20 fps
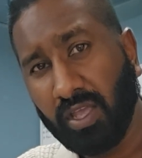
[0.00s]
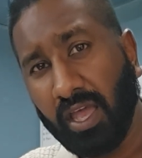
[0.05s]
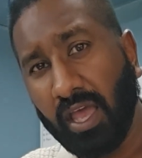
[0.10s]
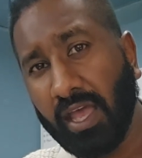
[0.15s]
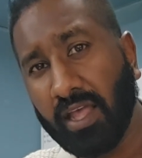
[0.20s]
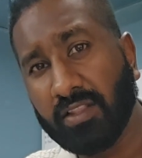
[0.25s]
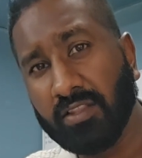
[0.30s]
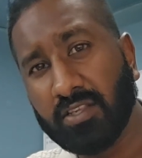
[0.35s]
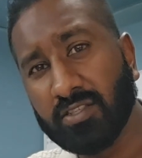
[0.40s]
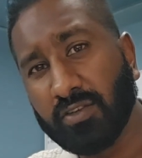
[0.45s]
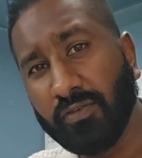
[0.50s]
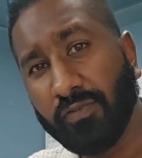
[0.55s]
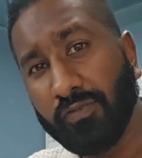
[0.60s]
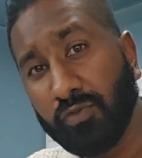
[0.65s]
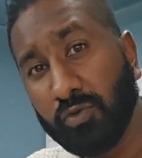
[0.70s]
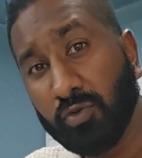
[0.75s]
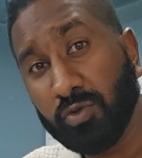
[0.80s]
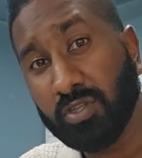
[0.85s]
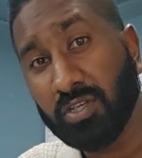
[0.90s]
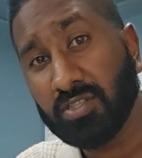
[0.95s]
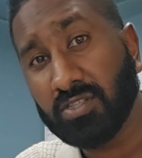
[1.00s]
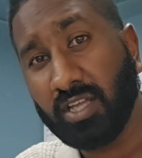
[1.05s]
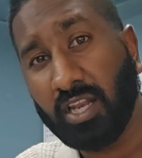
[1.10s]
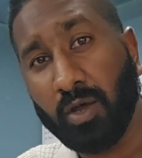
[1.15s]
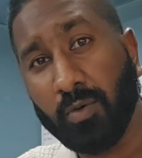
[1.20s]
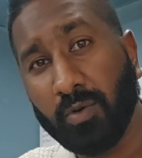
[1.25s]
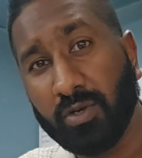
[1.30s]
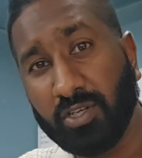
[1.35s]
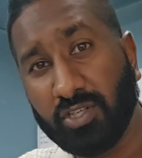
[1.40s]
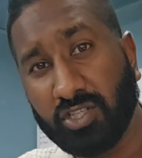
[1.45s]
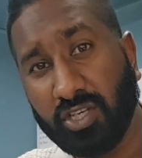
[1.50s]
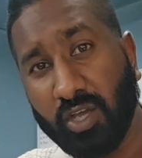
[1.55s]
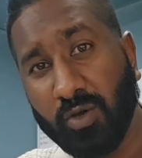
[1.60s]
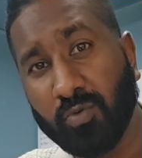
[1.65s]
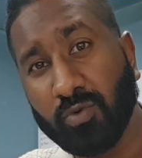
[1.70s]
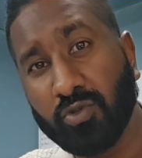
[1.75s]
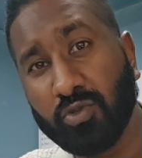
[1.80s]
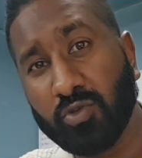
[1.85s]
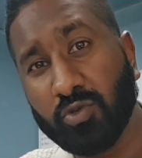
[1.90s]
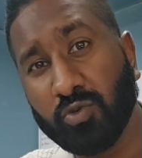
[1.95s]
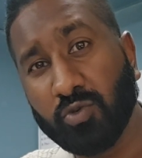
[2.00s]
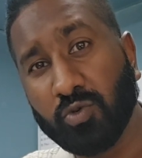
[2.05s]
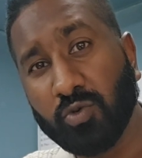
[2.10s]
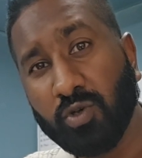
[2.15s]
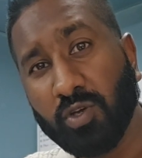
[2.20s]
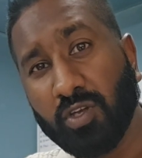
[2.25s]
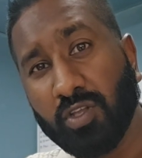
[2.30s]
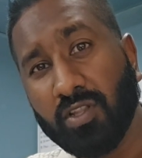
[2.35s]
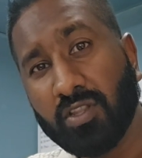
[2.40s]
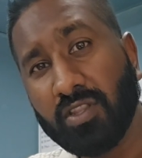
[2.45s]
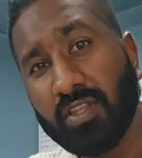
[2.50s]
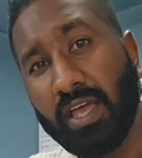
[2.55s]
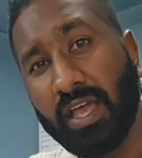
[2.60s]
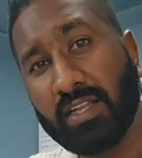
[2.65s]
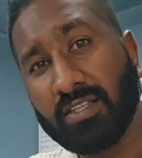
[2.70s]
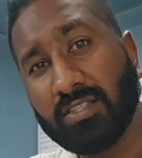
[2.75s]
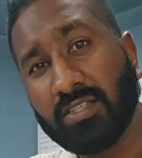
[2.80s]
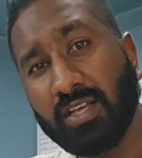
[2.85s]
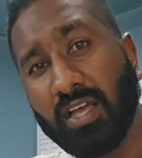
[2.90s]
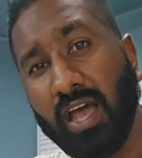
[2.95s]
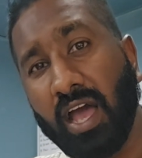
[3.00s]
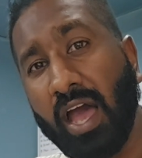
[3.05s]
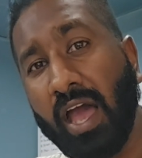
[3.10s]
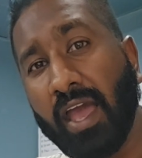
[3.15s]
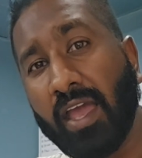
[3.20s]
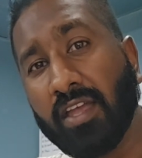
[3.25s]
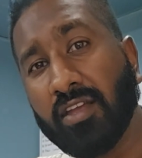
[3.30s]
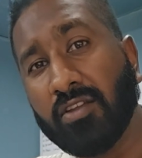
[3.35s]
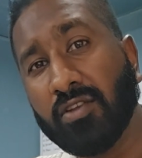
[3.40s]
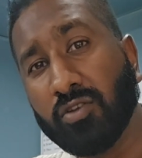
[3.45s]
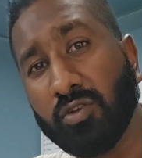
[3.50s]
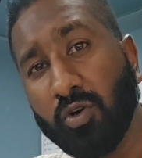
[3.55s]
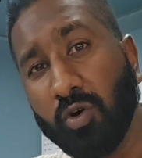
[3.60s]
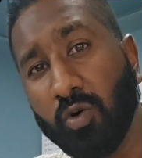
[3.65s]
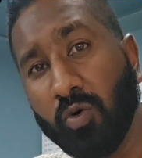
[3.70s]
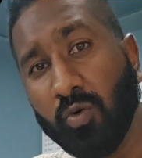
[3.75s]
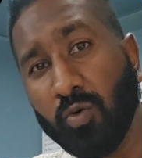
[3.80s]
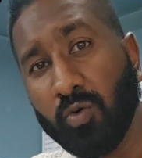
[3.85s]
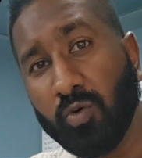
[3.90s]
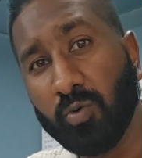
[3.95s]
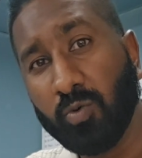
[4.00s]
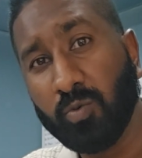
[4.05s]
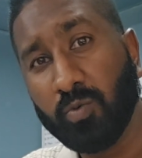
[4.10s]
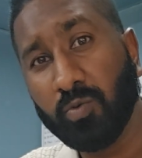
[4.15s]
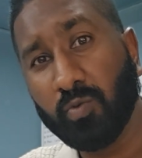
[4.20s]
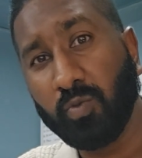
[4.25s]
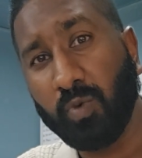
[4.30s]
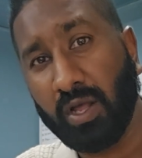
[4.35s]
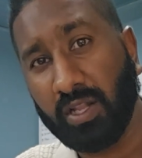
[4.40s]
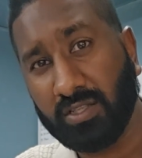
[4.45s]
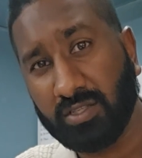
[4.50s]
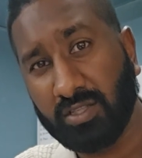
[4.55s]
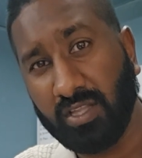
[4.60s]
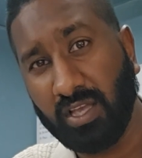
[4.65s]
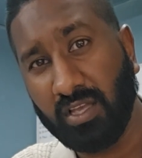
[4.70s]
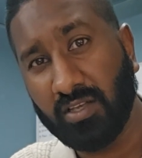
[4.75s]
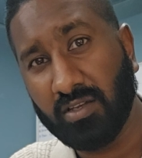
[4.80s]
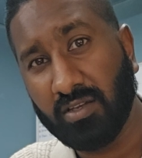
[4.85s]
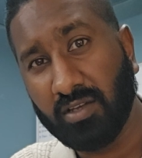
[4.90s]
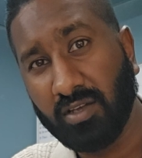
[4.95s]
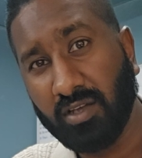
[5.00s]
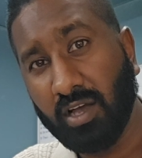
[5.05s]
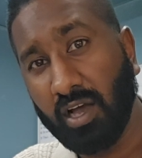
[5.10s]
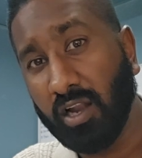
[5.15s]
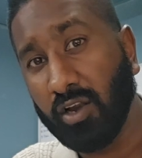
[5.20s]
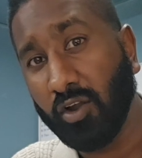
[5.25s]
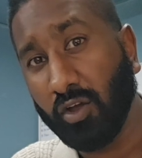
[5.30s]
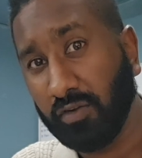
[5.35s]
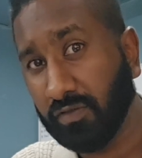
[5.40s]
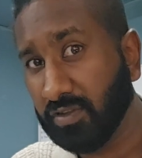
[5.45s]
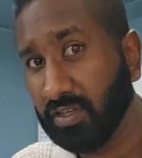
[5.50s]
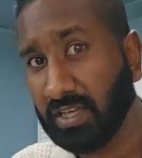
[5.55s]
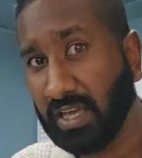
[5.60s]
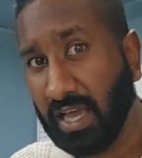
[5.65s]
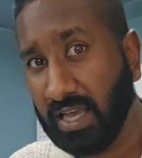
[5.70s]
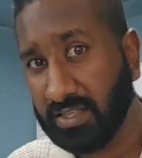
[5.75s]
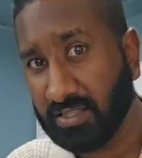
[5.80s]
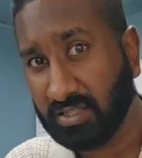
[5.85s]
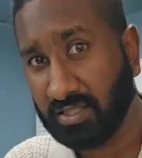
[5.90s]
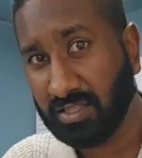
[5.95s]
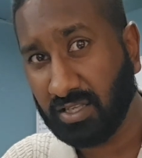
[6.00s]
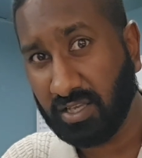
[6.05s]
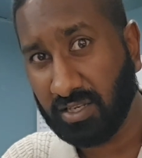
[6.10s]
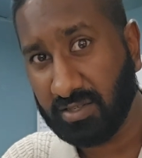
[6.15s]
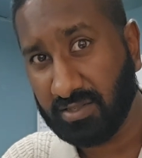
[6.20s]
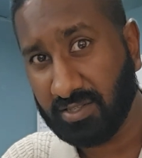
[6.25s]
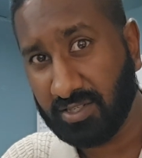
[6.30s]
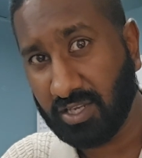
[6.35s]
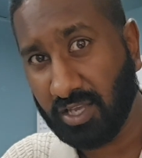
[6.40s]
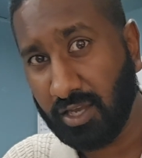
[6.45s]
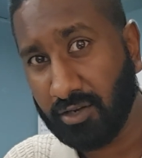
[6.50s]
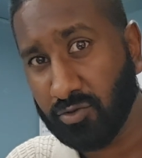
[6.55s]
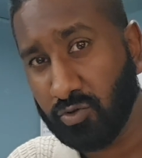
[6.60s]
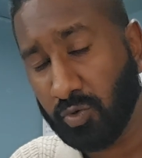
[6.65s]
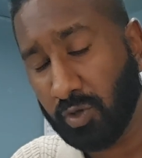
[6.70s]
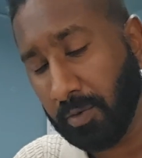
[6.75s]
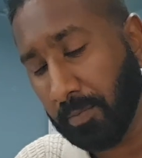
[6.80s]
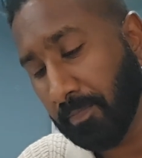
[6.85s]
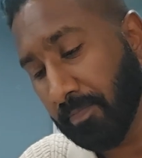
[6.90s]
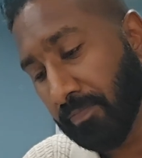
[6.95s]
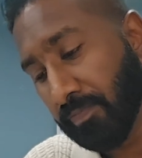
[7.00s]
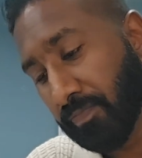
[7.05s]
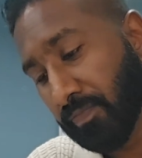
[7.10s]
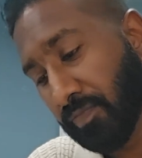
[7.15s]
And there's a few things that I want to share with you that I know what a lot of the guys in the industry are doing.